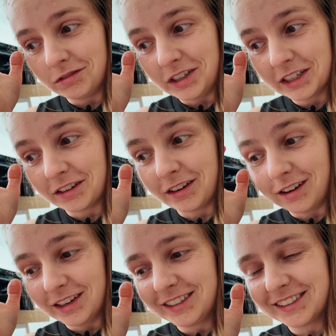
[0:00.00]

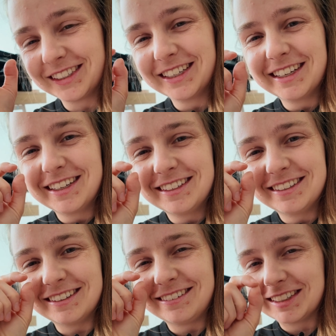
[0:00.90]
recognize
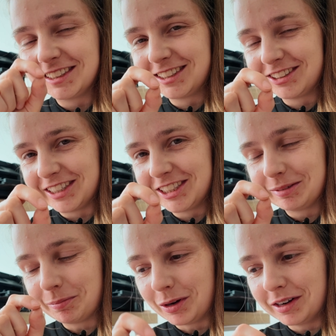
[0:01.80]
the
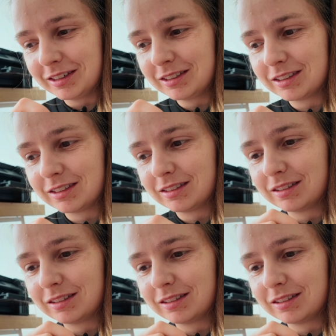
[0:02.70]
registration marks